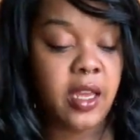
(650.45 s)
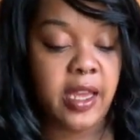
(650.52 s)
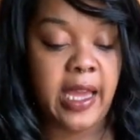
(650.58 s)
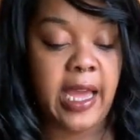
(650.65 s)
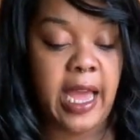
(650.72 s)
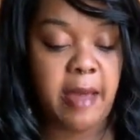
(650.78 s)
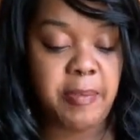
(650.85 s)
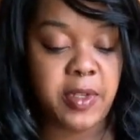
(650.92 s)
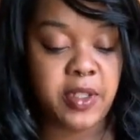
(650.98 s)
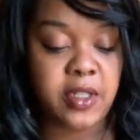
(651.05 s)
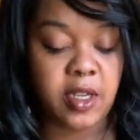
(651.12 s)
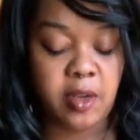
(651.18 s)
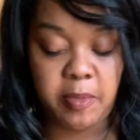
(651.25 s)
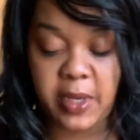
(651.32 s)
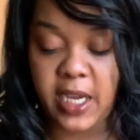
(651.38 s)
It happens
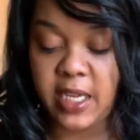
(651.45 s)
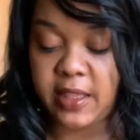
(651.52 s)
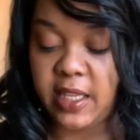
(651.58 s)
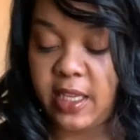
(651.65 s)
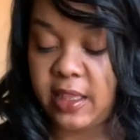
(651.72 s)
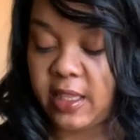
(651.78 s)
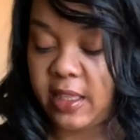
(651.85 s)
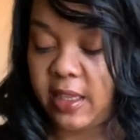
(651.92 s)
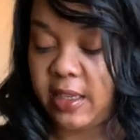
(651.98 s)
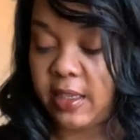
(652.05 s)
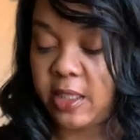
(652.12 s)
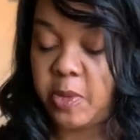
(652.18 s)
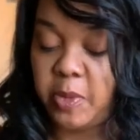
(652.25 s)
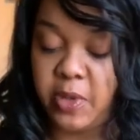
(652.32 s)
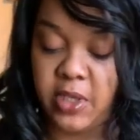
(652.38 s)
though, but I think that like
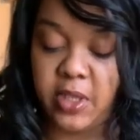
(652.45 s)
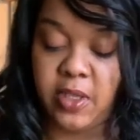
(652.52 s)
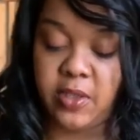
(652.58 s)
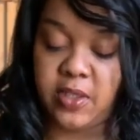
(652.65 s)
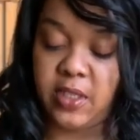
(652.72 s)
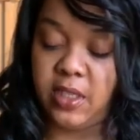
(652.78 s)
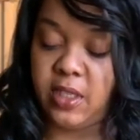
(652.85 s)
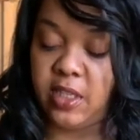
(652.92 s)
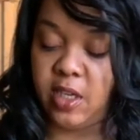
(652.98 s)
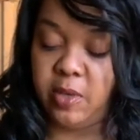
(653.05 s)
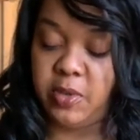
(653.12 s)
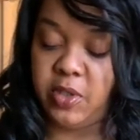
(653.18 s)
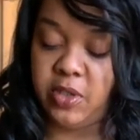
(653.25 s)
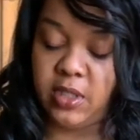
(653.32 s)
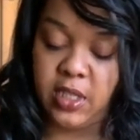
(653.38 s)
exploring those things
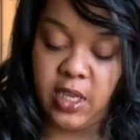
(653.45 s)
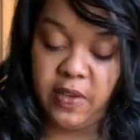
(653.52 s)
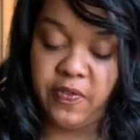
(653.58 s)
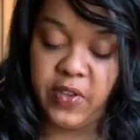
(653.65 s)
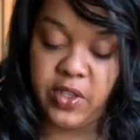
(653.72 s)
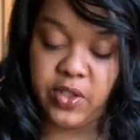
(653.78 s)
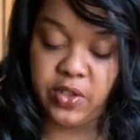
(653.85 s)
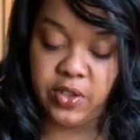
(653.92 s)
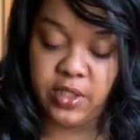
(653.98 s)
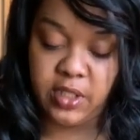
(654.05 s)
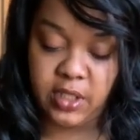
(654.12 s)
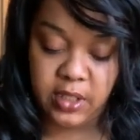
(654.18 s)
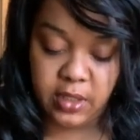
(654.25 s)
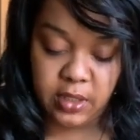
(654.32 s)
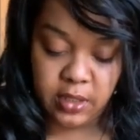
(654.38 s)
helps you to like fix your
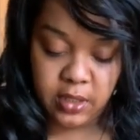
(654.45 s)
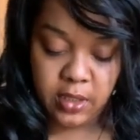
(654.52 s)
shit.